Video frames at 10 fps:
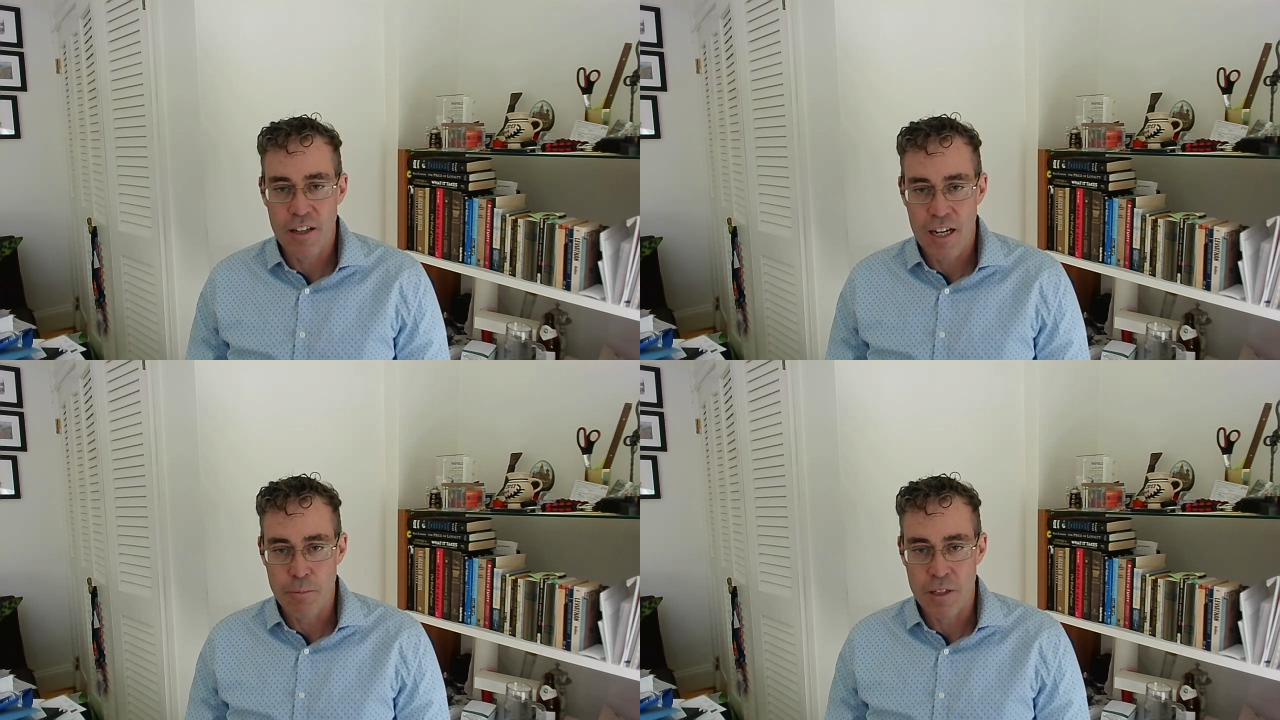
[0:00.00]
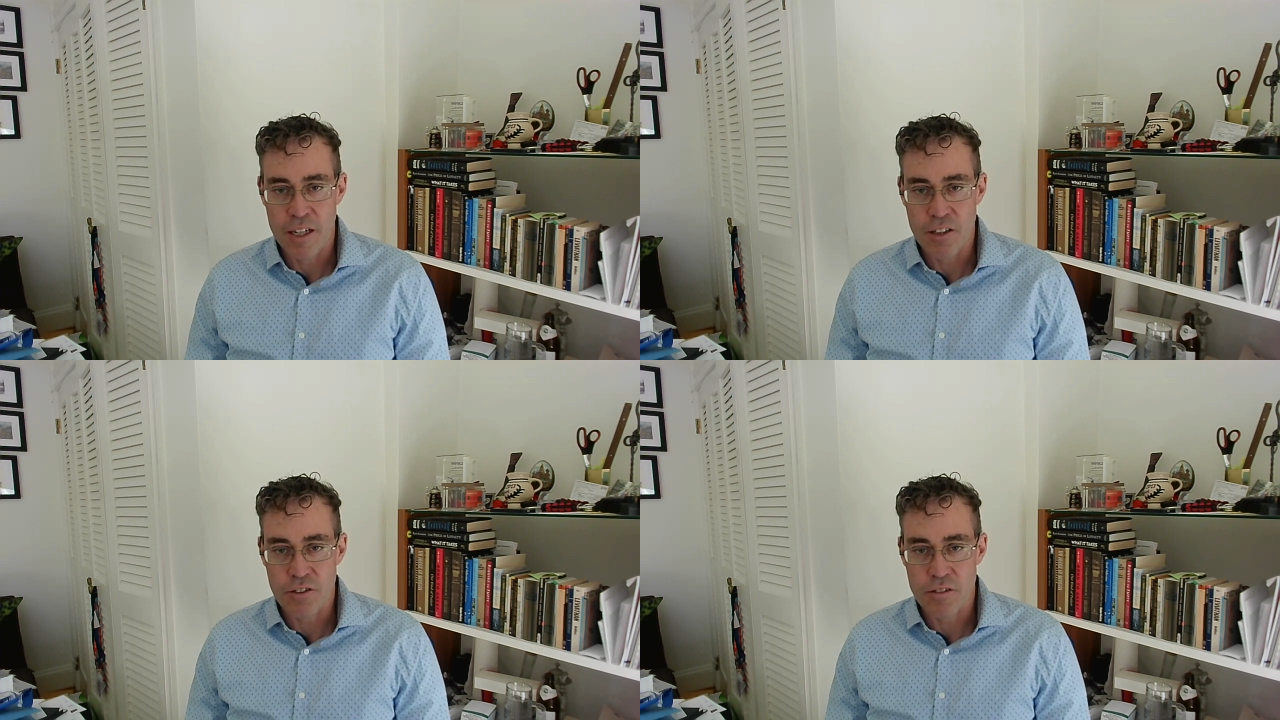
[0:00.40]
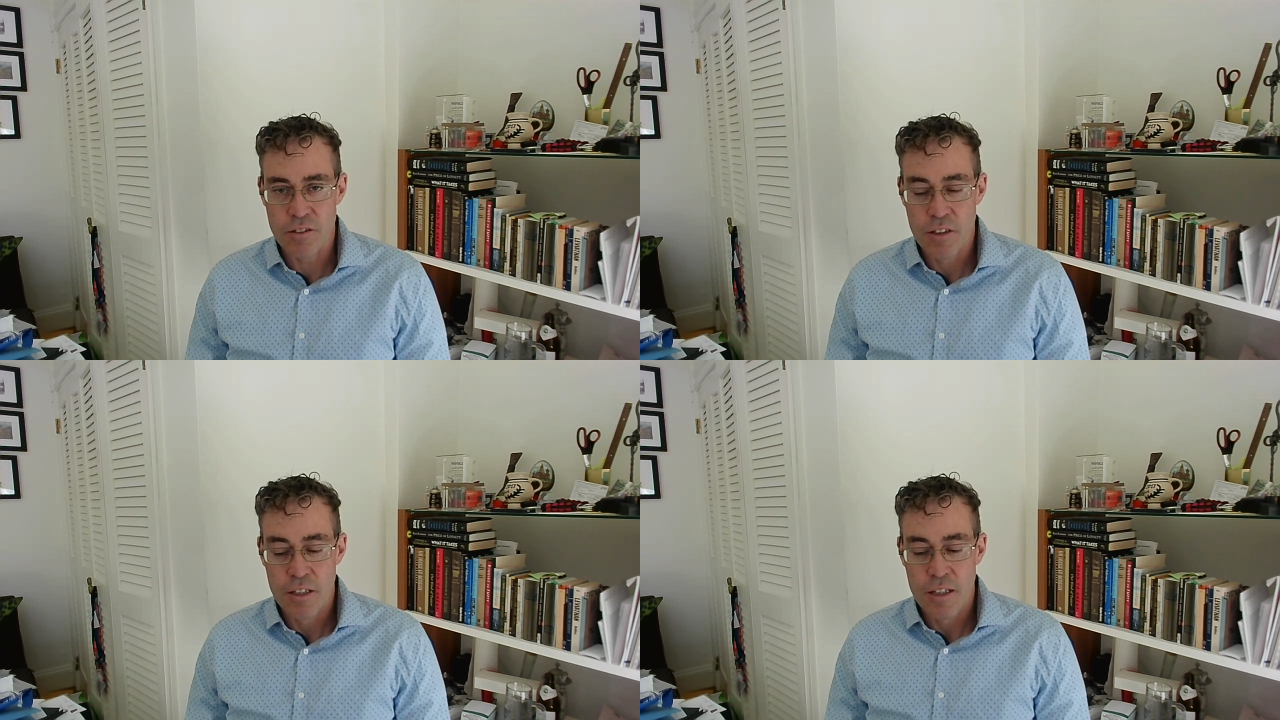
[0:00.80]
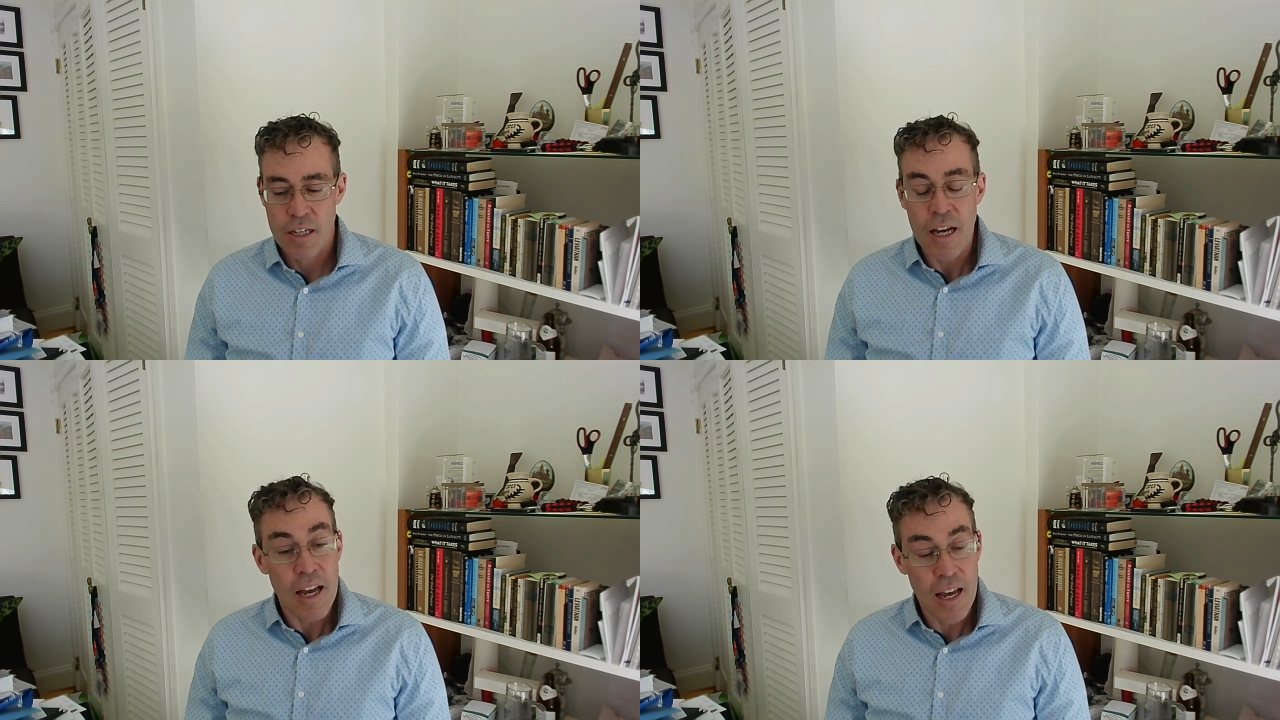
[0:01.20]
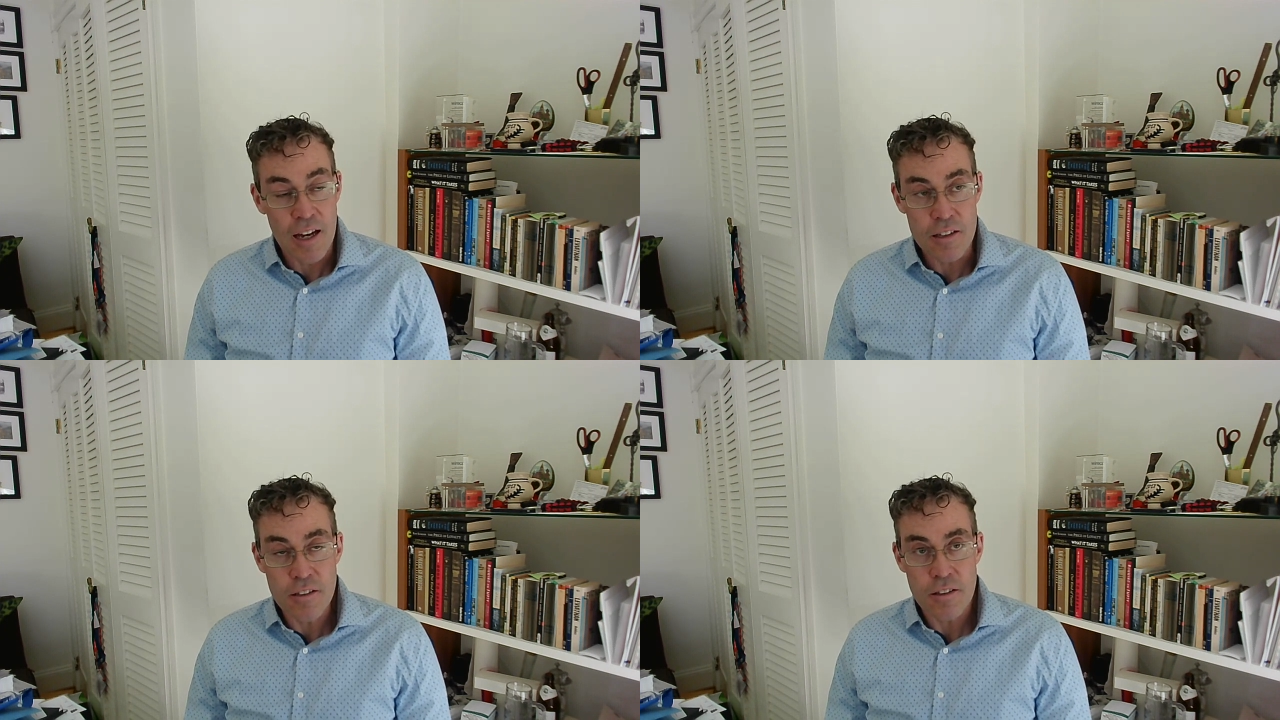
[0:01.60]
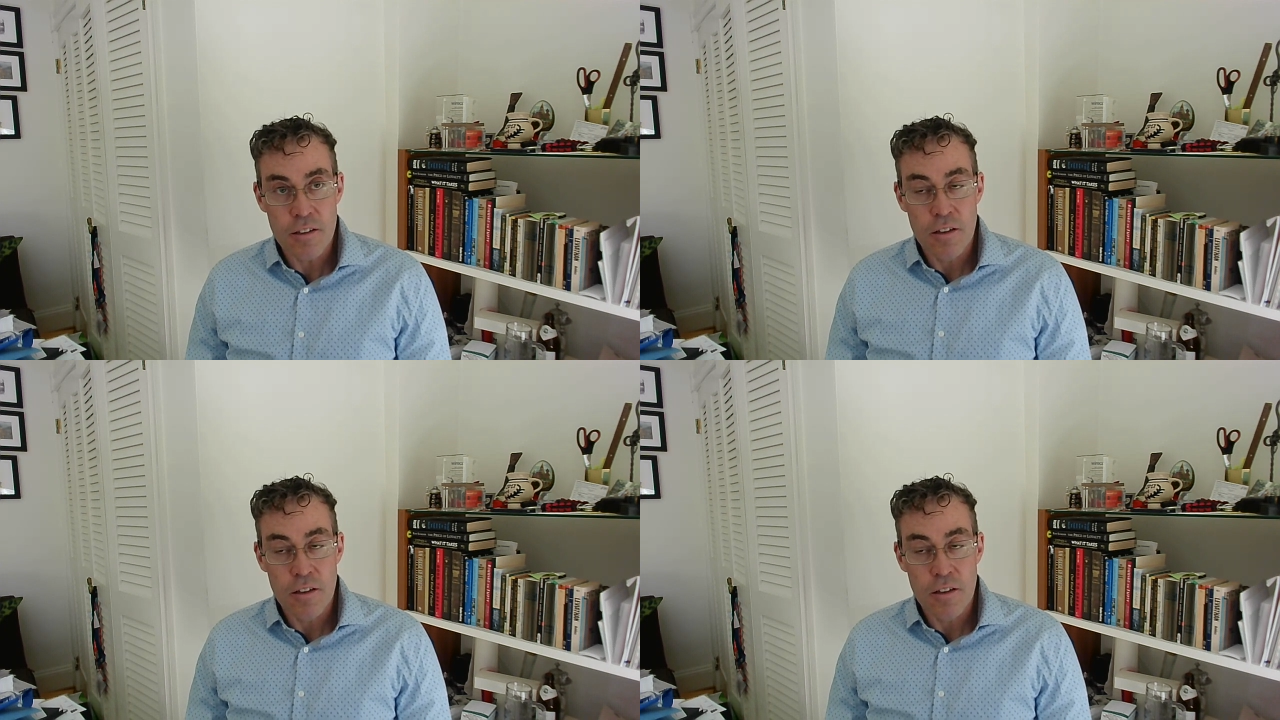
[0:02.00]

obligations? And